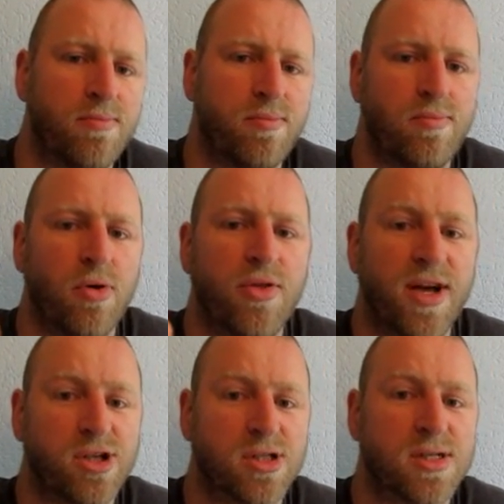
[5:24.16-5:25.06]
both
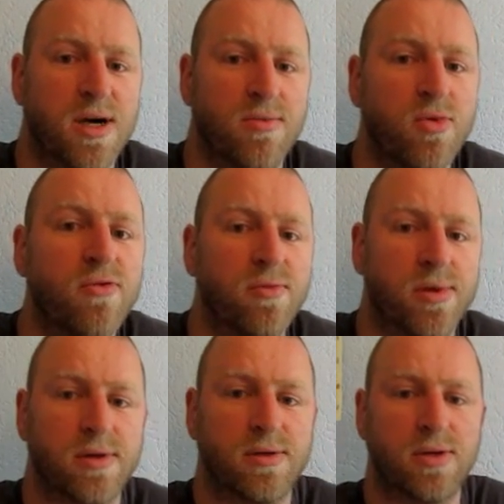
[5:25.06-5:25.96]
hedges are
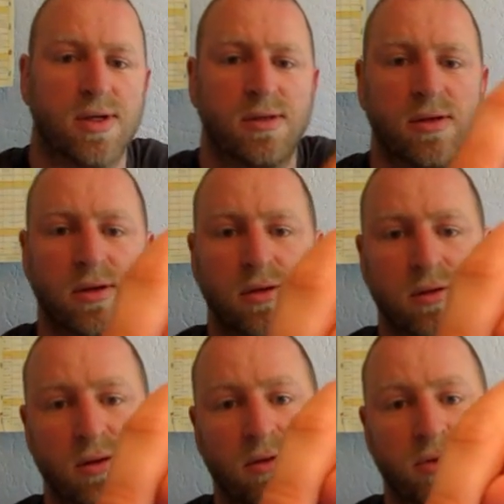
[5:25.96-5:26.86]
movable. You can,
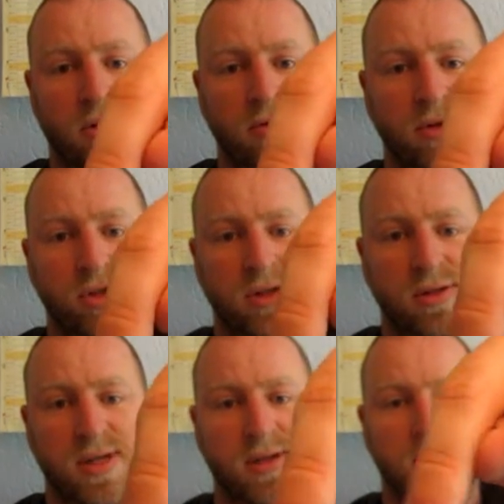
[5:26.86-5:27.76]
on the original
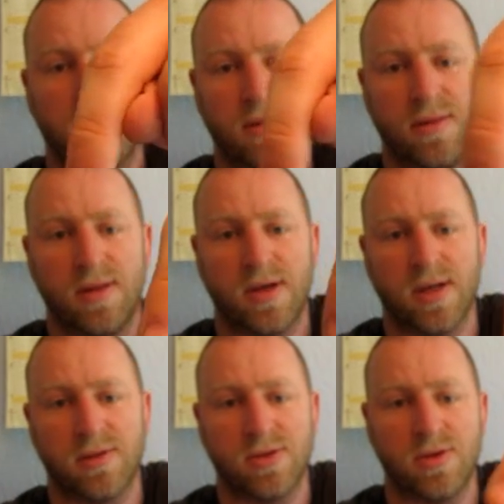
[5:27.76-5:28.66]
tank, they
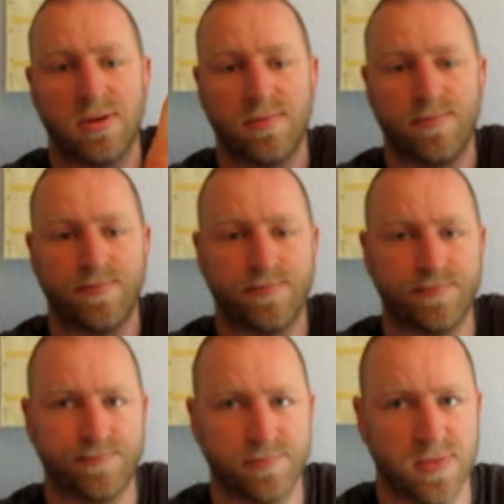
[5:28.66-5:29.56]
can turn.
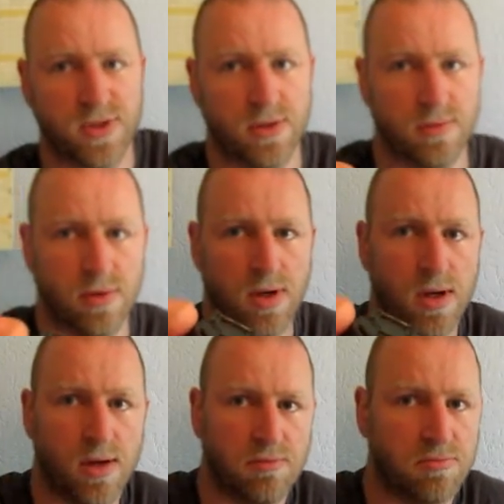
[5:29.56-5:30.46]
So
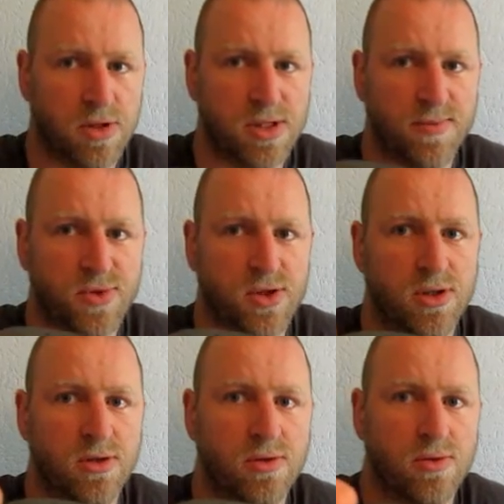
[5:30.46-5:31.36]
it's up to
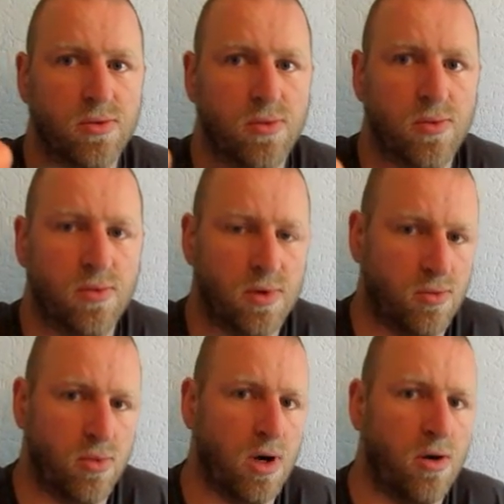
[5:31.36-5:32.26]
you
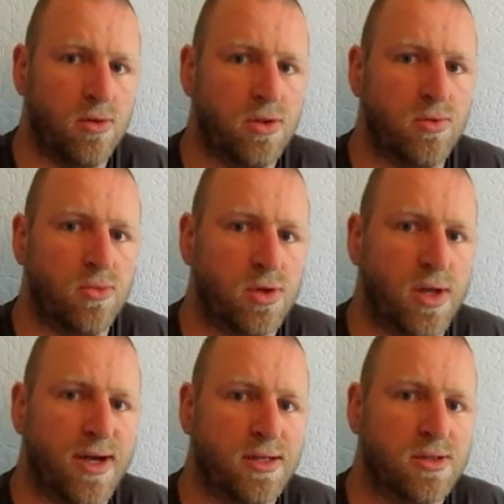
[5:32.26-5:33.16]
how you would
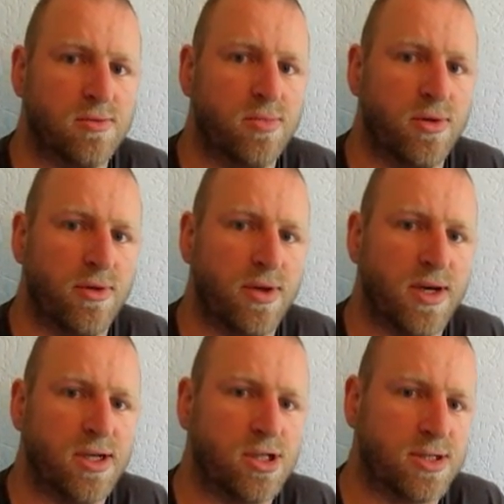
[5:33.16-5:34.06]
like to put the
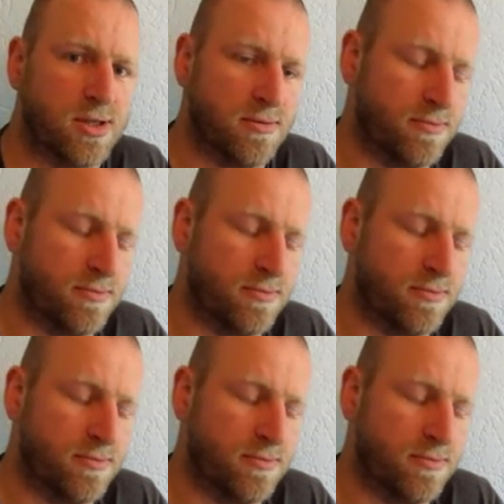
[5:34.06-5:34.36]
hedges on.